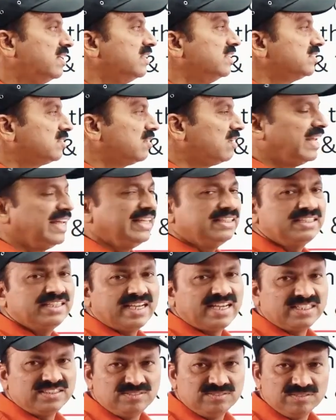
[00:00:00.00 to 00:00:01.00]
So like
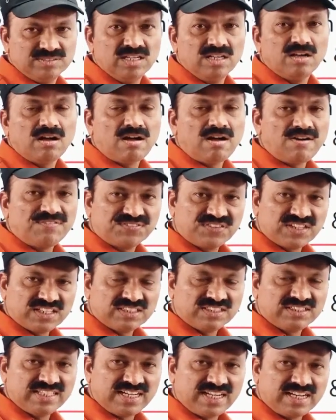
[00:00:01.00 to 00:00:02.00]
that, after
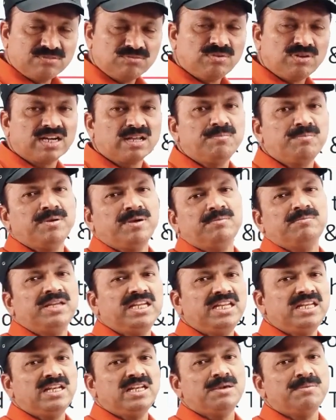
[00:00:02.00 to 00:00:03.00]
that what happened,
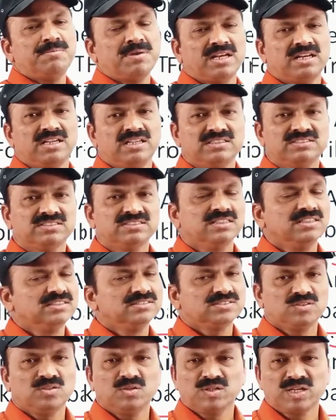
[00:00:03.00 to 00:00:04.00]
many libraries
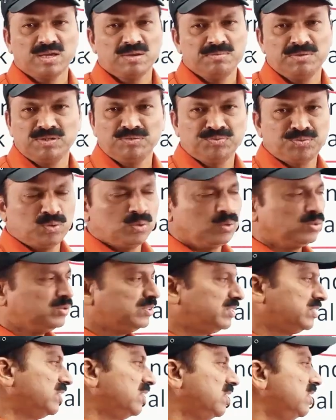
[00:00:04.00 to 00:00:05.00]
so came into
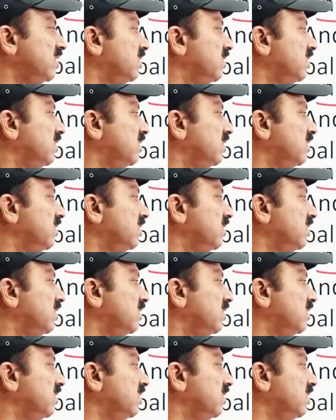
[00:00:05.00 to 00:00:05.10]
force.